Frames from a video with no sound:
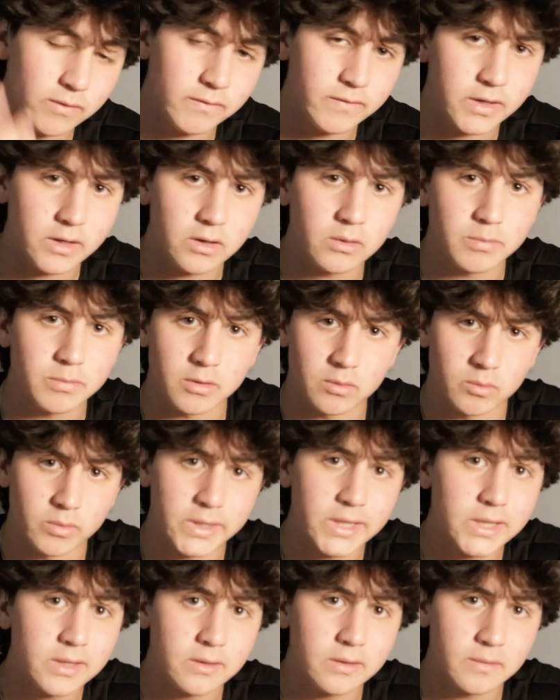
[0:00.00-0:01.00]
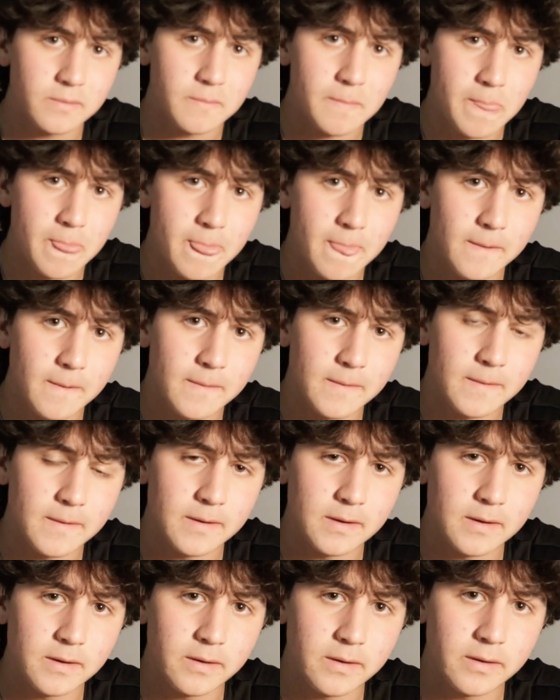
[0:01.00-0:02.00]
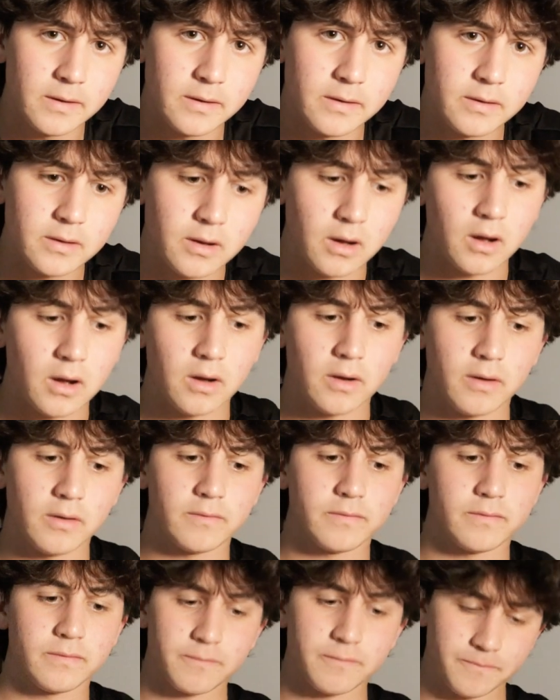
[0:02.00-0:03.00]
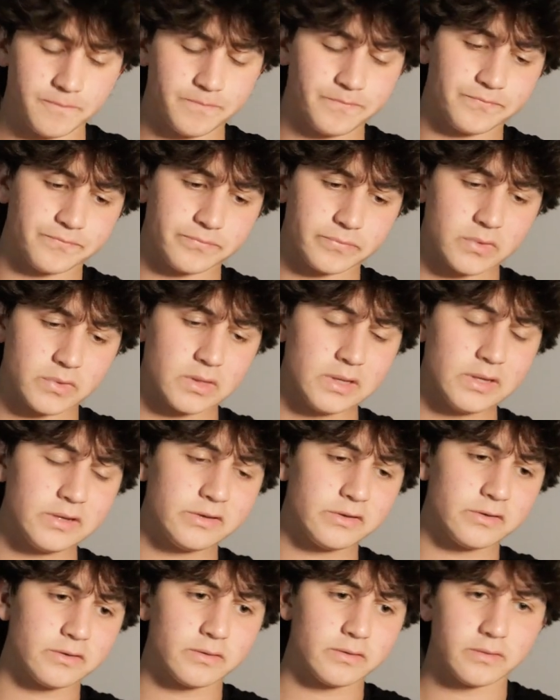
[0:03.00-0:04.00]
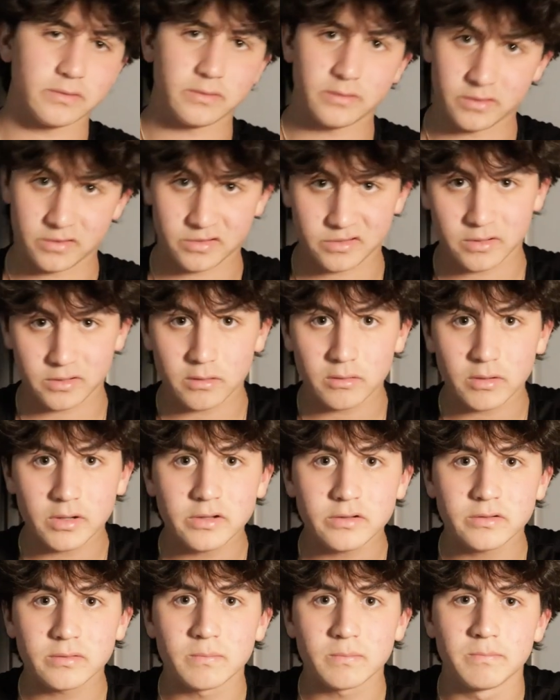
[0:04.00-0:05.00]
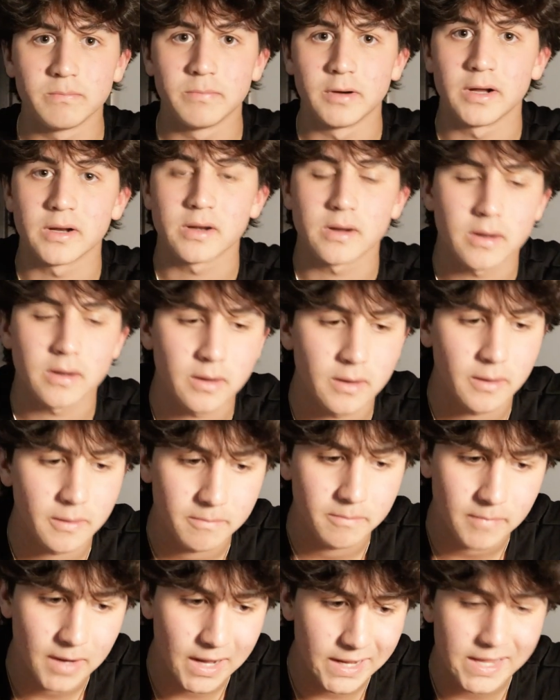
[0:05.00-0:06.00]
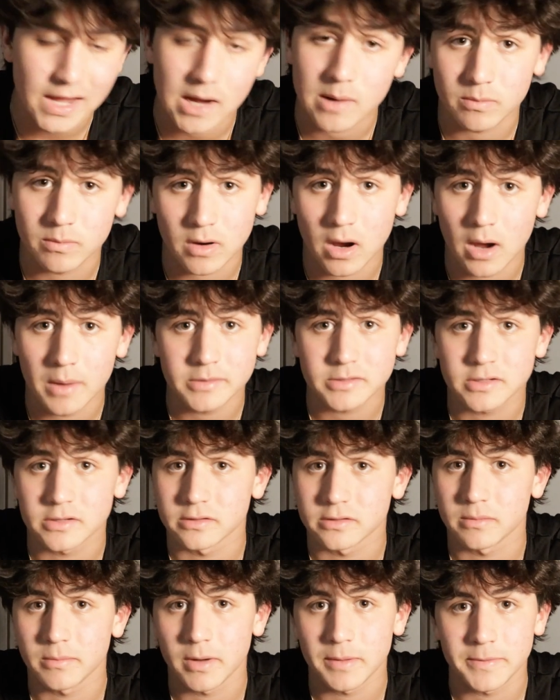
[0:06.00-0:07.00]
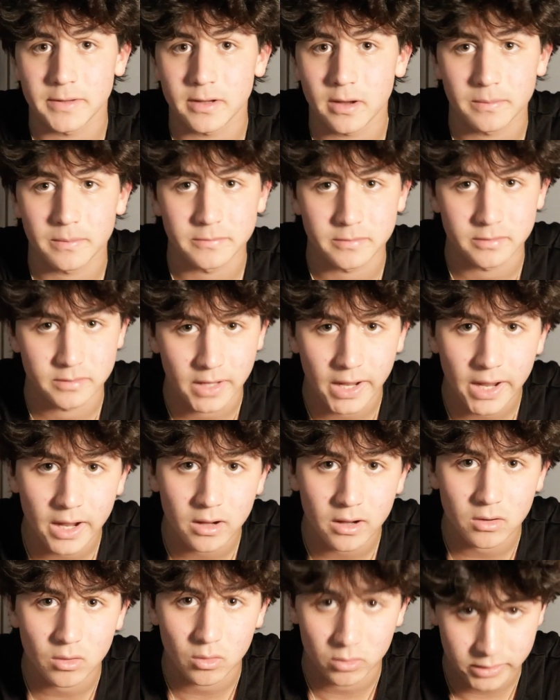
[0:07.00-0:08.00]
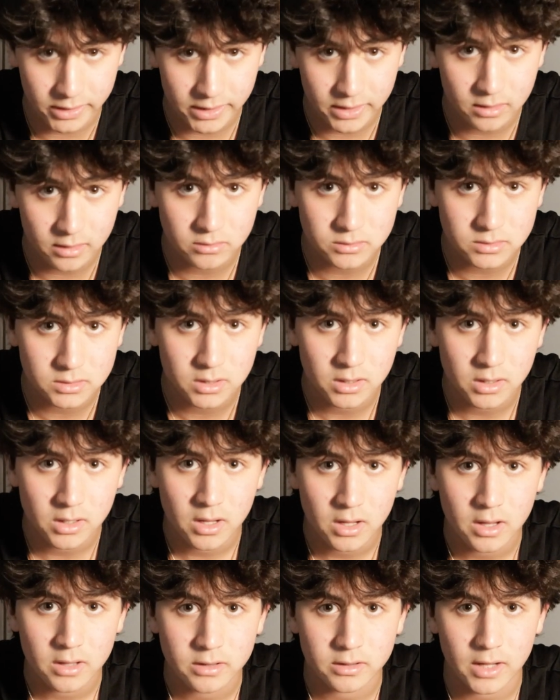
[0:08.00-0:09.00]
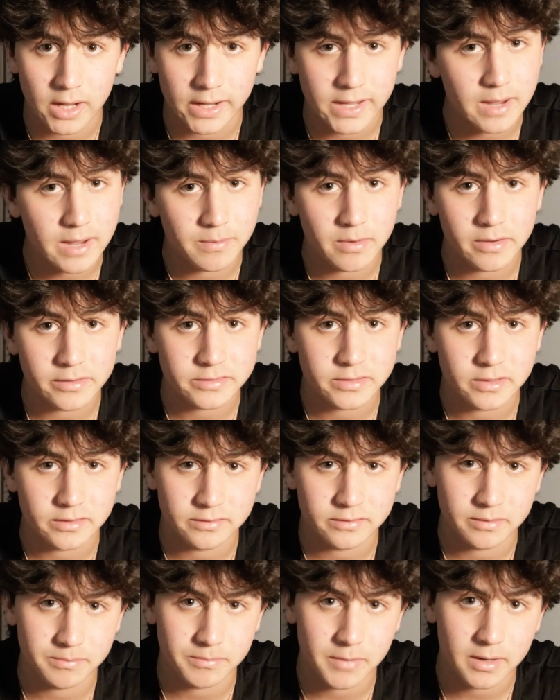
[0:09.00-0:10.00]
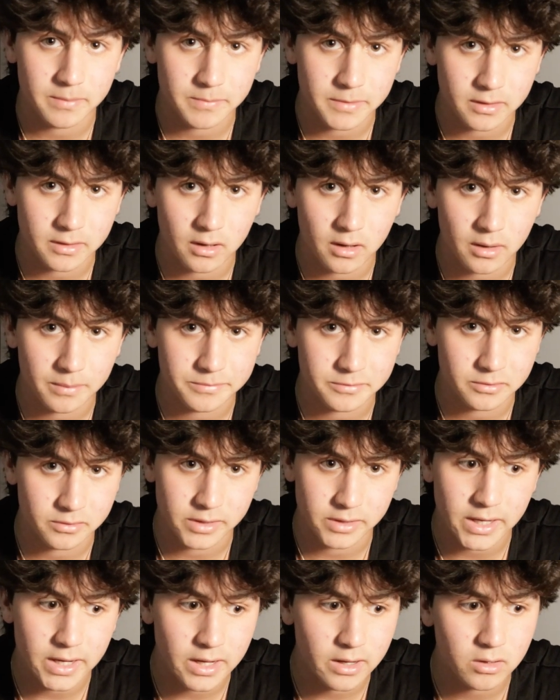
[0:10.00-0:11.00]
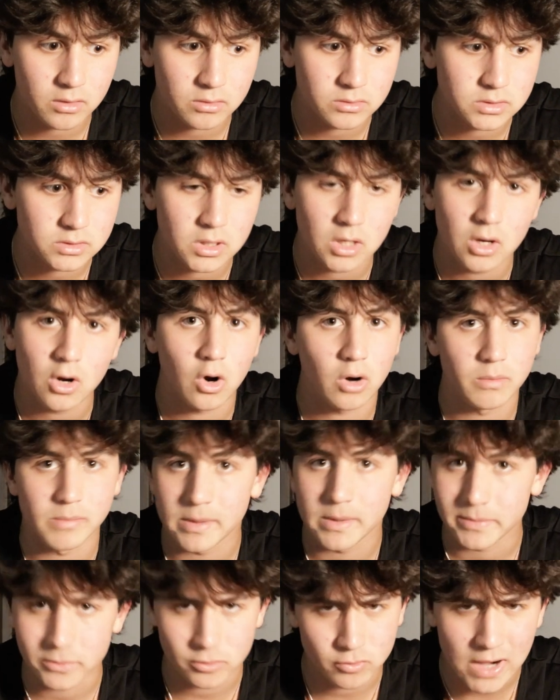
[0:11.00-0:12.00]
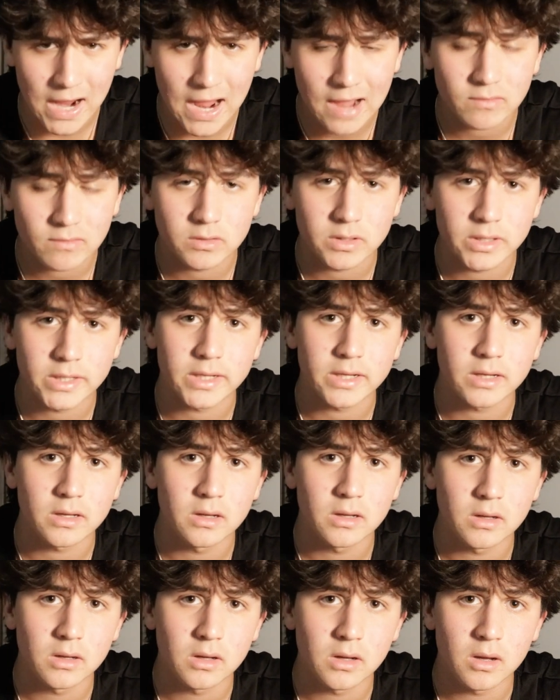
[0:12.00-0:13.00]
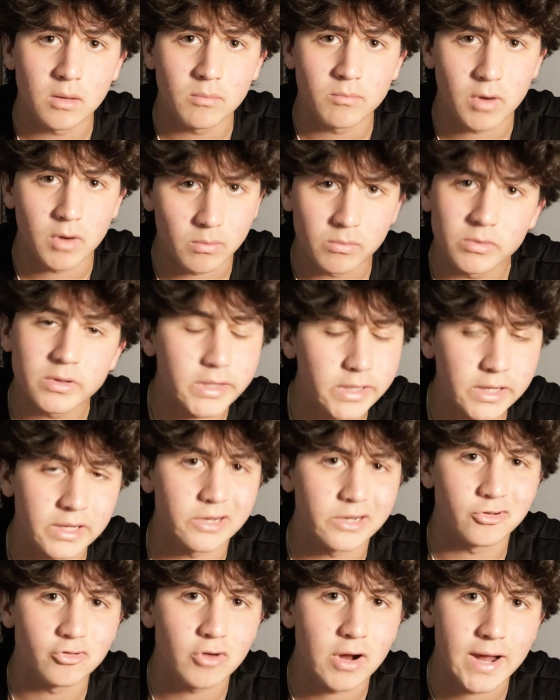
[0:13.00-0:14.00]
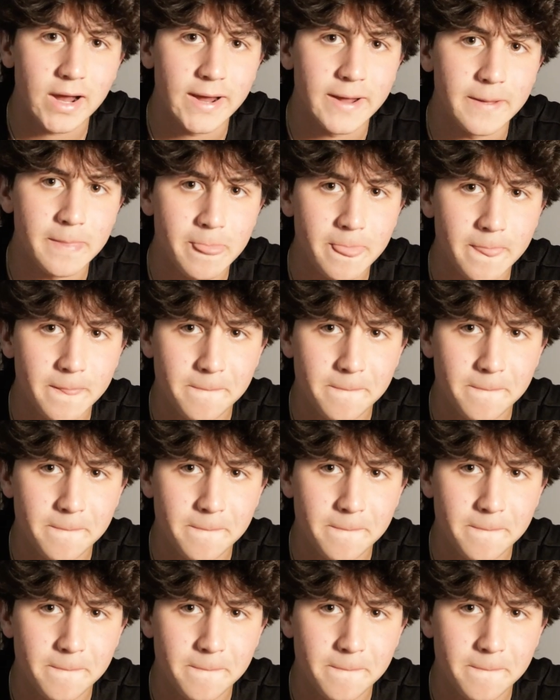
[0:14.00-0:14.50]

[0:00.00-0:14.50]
one video per week of this series, but I can't promise because there might be ups and downs. I can't promise because there might be ups or downs, or maybe traveling, but I'm really gonna try.